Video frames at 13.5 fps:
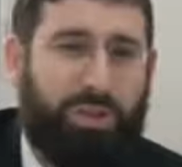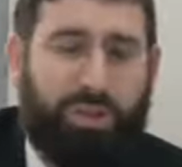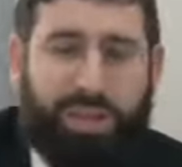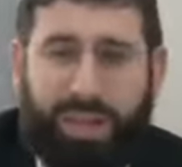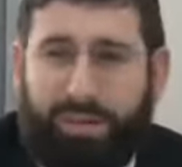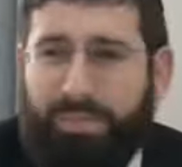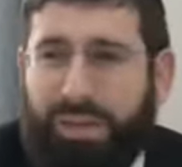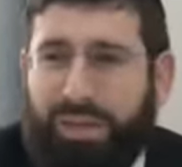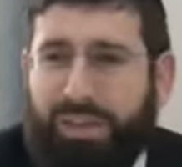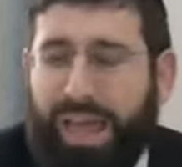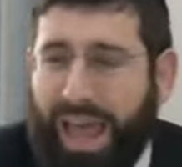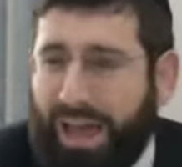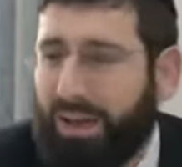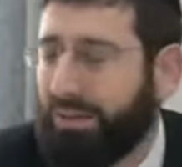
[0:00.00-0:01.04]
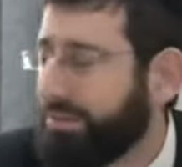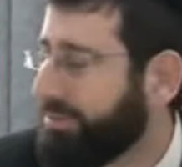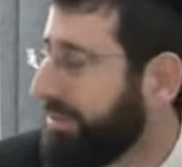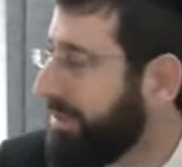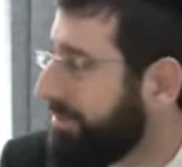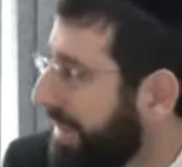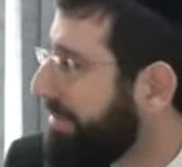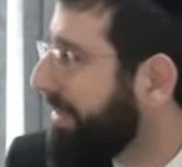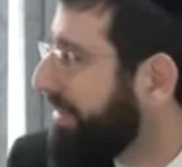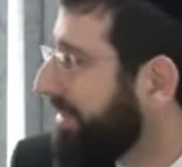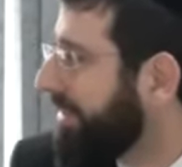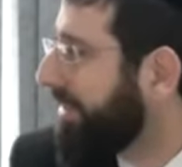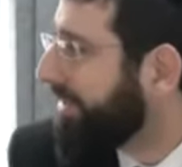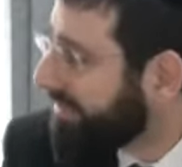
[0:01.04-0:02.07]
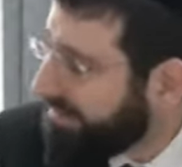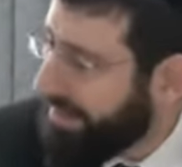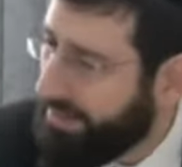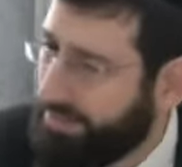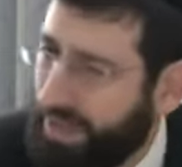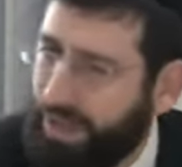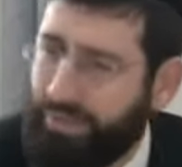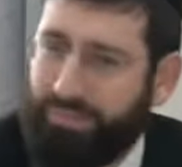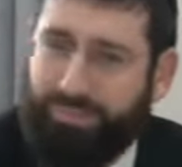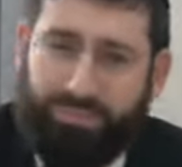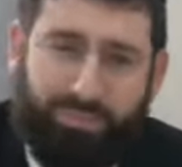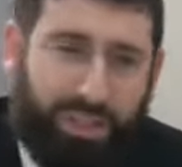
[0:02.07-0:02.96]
You can't be in the house with the babysitter at the same time.